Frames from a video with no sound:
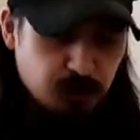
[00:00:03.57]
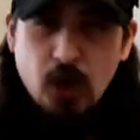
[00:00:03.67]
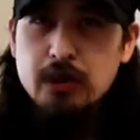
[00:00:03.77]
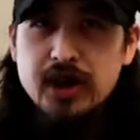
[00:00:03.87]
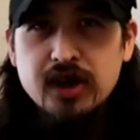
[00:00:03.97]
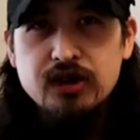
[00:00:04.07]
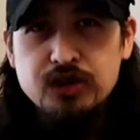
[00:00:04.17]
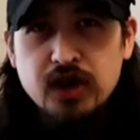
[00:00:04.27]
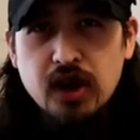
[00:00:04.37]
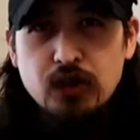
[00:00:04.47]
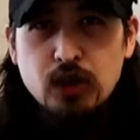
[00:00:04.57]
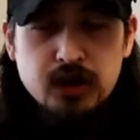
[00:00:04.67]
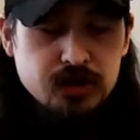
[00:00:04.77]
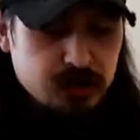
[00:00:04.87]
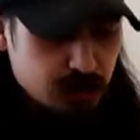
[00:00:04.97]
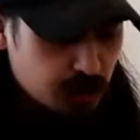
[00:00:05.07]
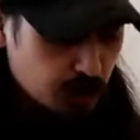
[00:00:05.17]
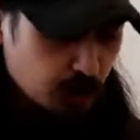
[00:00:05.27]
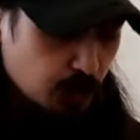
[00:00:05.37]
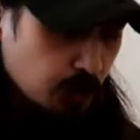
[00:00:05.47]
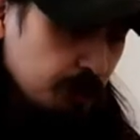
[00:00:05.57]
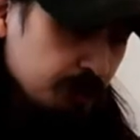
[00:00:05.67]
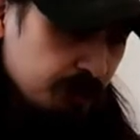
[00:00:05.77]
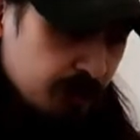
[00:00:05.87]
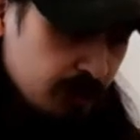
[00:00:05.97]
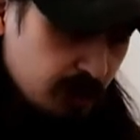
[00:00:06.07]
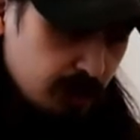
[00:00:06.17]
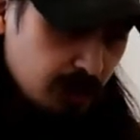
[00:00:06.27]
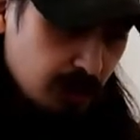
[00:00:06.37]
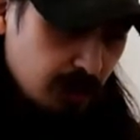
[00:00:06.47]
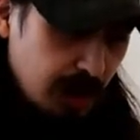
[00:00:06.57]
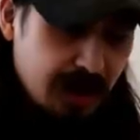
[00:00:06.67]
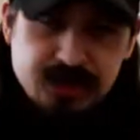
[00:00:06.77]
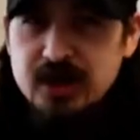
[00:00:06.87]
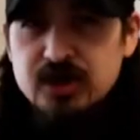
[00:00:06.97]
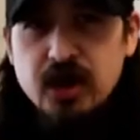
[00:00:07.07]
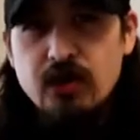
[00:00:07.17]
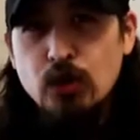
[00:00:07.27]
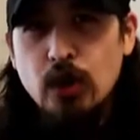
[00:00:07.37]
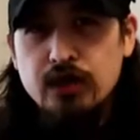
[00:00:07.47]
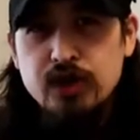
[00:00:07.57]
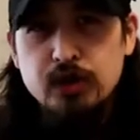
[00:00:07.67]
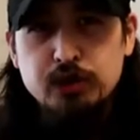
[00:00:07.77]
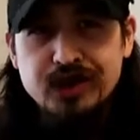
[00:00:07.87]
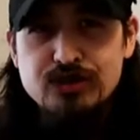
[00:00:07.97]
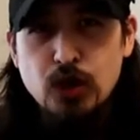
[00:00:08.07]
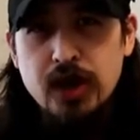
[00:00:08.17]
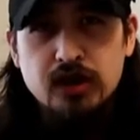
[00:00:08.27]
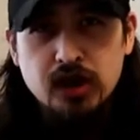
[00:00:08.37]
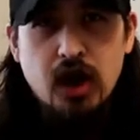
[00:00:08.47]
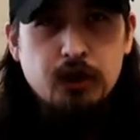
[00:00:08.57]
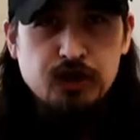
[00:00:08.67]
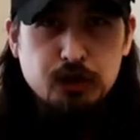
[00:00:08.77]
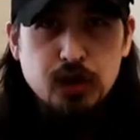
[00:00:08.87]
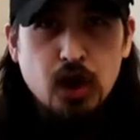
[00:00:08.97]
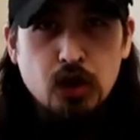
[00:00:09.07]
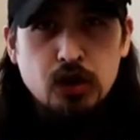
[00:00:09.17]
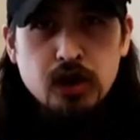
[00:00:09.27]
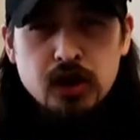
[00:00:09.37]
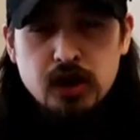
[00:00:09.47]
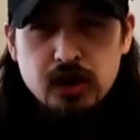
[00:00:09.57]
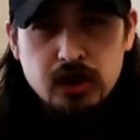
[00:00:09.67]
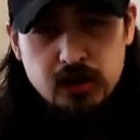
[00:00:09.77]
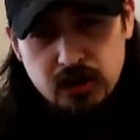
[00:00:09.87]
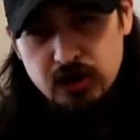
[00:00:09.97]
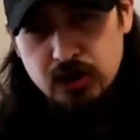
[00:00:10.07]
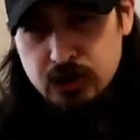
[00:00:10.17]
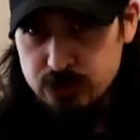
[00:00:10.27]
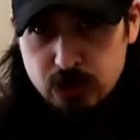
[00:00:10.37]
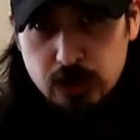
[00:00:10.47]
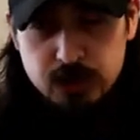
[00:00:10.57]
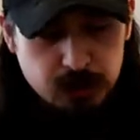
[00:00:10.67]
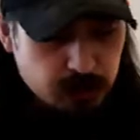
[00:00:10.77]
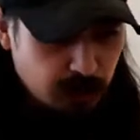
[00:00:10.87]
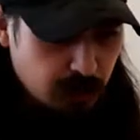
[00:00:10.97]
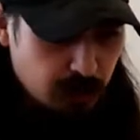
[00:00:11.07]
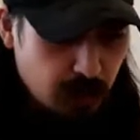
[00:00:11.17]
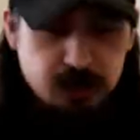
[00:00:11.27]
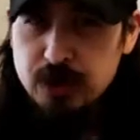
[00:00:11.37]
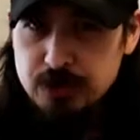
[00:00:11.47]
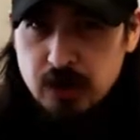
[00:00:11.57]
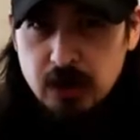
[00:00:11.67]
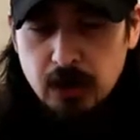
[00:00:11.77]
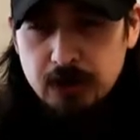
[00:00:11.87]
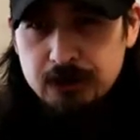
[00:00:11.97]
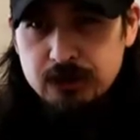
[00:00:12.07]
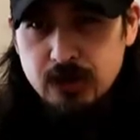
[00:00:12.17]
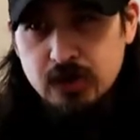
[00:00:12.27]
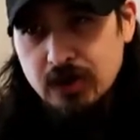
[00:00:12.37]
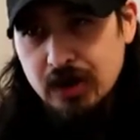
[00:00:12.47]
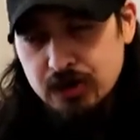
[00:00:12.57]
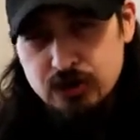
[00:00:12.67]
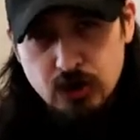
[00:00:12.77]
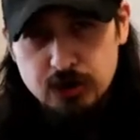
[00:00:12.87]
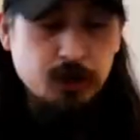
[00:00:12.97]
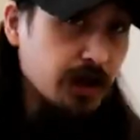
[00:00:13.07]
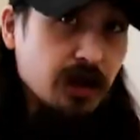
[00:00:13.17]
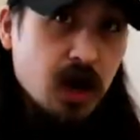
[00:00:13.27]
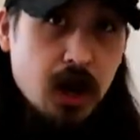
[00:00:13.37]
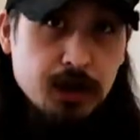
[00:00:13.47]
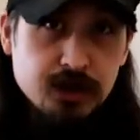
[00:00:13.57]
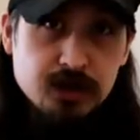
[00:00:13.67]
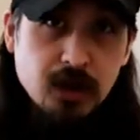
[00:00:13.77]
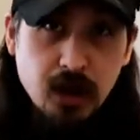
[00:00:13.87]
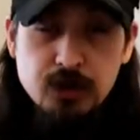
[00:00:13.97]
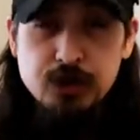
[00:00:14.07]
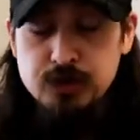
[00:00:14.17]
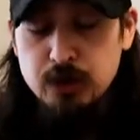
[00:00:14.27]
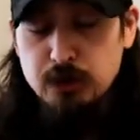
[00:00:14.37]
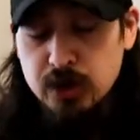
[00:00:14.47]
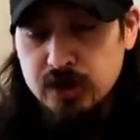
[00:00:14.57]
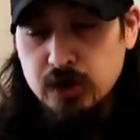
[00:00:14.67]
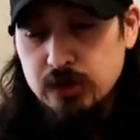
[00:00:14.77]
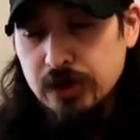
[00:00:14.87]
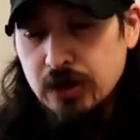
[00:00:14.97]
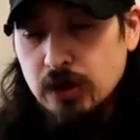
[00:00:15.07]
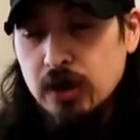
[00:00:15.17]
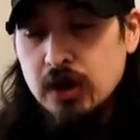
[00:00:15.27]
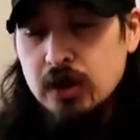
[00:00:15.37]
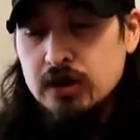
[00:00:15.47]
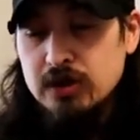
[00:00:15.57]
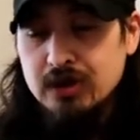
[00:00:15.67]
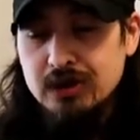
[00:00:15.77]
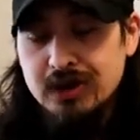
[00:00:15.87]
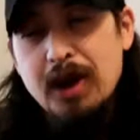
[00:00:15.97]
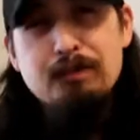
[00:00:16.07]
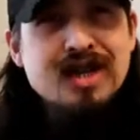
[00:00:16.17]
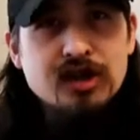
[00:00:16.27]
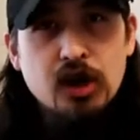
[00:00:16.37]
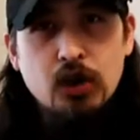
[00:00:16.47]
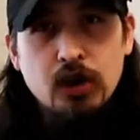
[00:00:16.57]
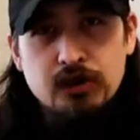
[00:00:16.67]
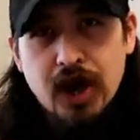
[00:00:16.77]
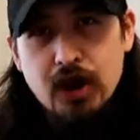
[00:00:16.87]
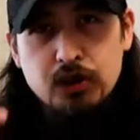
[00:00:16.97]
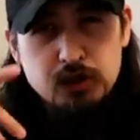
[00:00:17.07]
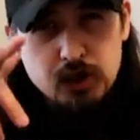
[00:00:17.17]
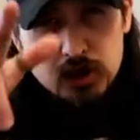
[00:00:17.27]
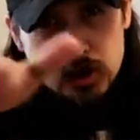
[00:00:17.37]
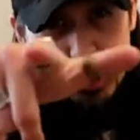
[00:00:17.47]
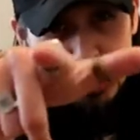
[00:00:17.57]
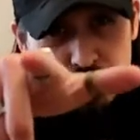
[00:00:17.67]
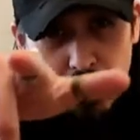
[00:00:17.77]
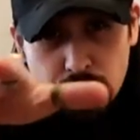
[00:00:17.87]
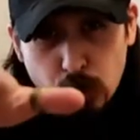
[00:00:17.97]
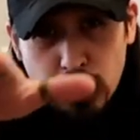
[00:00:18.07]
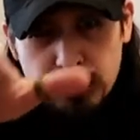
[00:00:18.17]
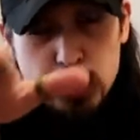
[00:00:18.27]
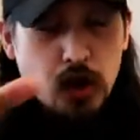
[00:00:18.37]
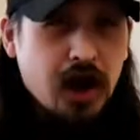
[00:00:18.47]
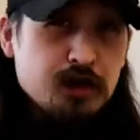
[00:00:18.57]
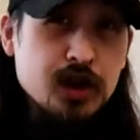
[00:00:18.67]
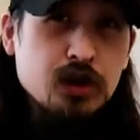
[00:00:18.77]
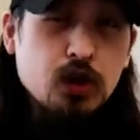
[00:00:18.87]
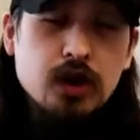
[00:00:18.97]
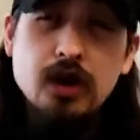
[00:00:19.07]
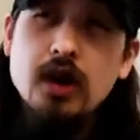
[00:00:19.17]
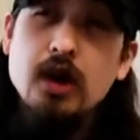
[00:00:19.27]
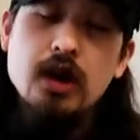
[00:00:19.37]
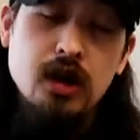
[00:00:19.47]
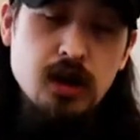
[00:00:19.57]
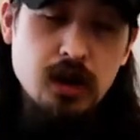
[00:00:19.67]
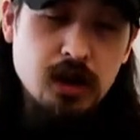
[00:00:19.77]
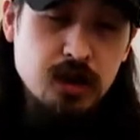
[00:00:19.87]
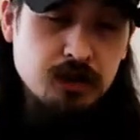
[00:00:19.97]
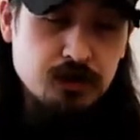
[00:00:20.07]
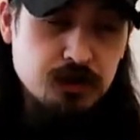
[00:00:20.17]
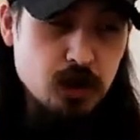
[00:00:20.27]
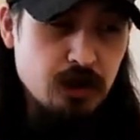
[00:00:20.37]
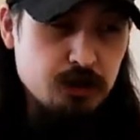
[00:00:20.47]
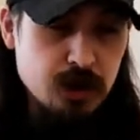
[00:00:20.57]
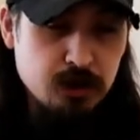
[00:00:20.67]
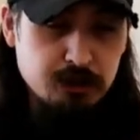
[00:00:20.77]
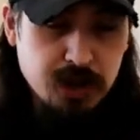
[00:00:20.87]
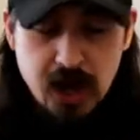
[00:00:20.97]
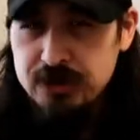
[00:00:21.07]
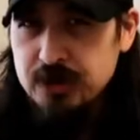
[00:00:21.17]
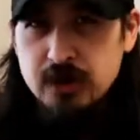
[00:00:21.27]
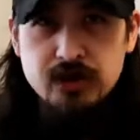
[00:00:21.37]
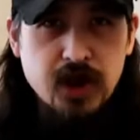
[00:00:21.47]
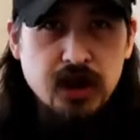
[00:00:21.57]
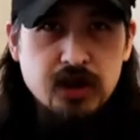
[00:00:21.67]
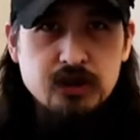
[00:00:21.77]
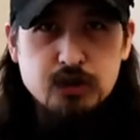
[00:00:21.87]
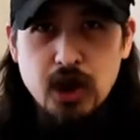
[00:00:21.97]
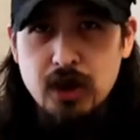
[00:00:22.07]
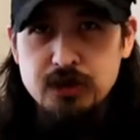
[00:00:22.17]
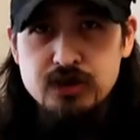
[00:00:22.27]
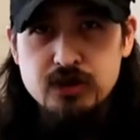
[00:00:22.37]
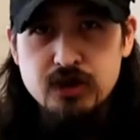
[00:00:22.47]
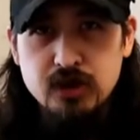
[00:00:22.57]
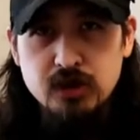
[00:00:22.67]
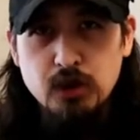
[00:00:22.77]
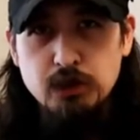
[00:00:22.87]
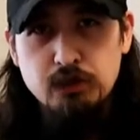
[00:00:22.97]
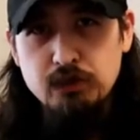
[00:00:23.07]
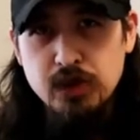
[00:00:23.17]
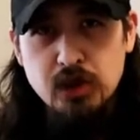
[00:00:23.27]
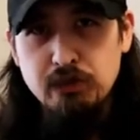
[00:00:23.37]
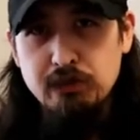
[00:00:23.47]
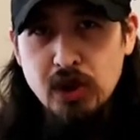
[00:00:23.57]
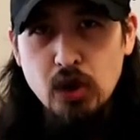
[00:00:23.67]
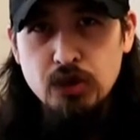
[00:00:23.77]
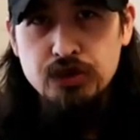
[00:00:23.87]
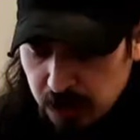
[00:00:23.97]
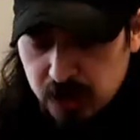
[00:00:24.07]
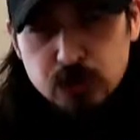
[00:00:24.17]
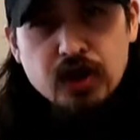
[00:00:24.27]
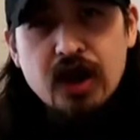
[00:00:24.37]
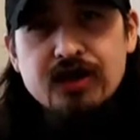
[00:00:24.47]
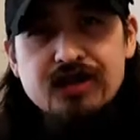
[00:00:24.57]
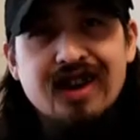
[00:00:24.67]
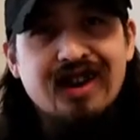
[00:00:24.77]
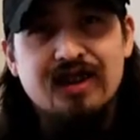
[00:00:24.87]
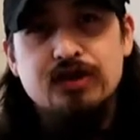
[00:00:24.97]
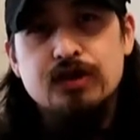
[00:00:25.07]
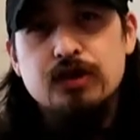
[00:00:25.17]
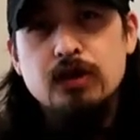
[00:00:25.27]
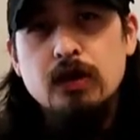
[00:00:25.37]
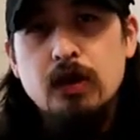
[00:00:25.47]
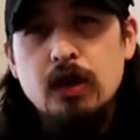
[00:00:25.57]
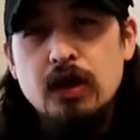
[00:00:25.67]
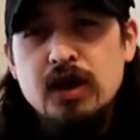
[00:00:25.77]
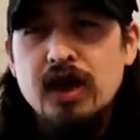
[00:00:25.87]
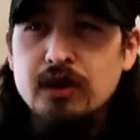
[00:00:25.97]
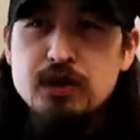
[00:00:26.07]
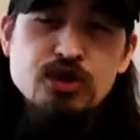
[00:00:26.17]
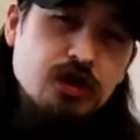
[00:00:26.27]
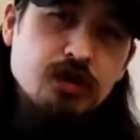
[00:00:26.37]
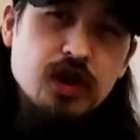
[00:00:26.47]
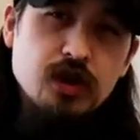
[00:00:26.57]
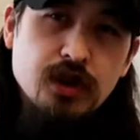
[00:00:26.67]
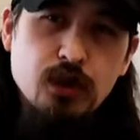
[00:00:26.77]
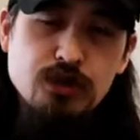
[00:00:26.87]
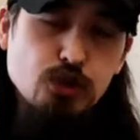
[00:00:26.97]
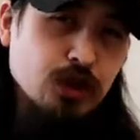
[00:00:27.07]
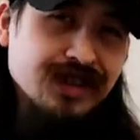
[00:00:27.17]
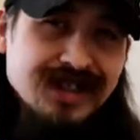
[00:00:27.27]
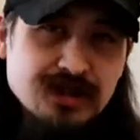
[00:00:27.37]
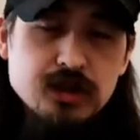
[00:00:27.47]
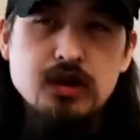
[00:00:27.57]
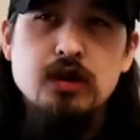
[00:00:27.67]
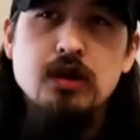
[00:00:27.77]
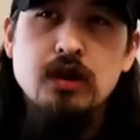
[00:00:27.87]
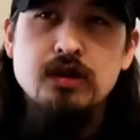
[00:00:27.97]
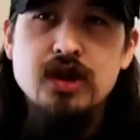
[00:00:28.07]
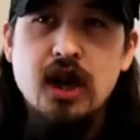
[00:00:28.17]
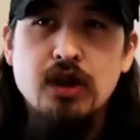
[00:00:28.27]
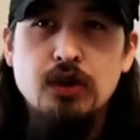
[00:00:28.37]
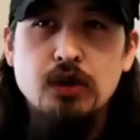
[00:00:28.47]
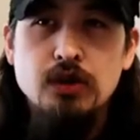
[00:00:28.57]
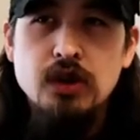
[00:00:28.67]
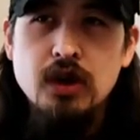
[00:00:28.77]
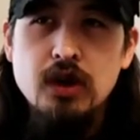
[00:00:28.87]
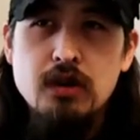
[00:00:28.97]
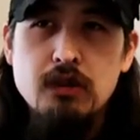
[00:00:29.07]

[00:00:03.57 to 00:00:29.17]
Before I begin this video, I wanted to ask each and every one of you to please write in the comments below, in the description of this video, well, not description, but the comments of this particular video, to let me know of how each and every one of you have been doing, and if you have been positive, negative, perhaps a little bit of both. Lil Nas X, he had a music video that was released entitled